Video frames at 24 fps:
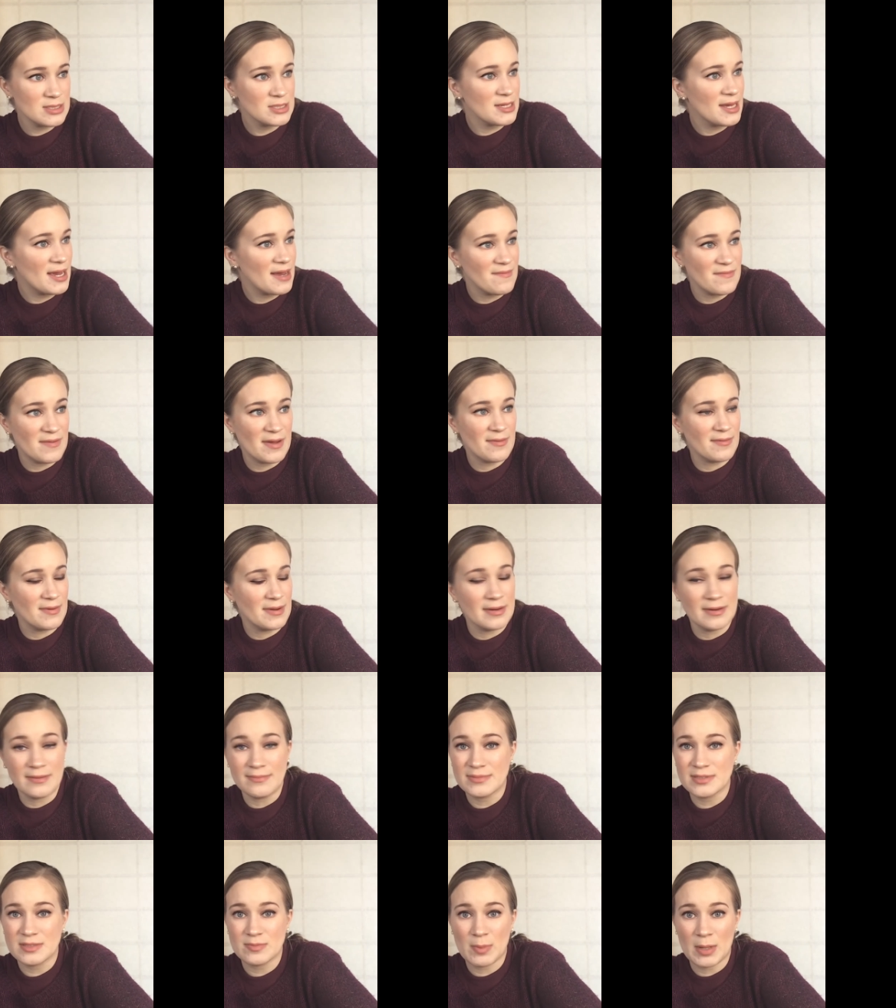You have that
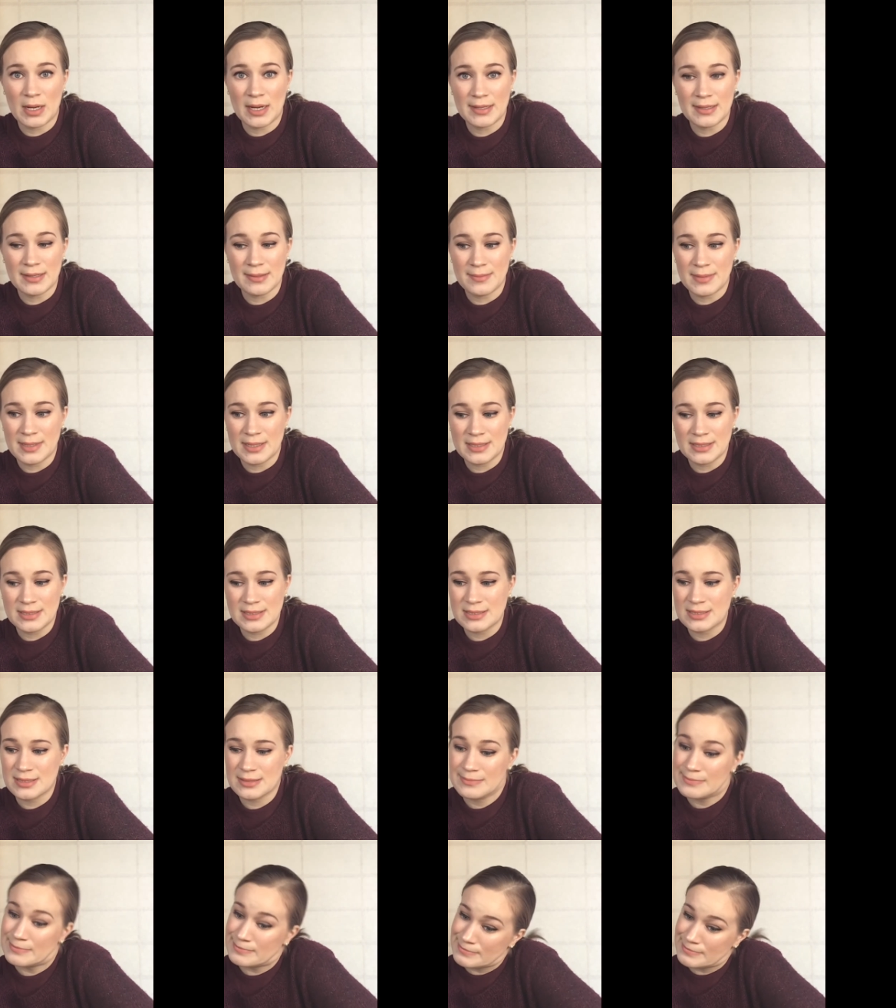random spot you miss.